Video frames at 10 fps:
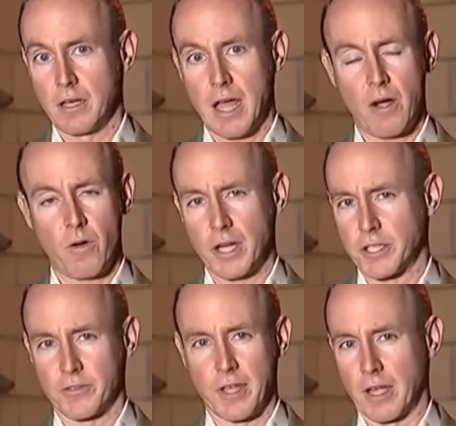Now I
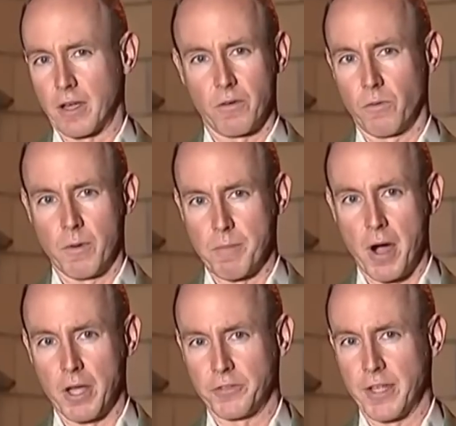just think we're
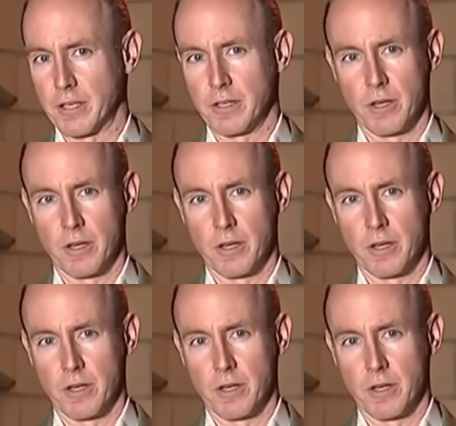past that.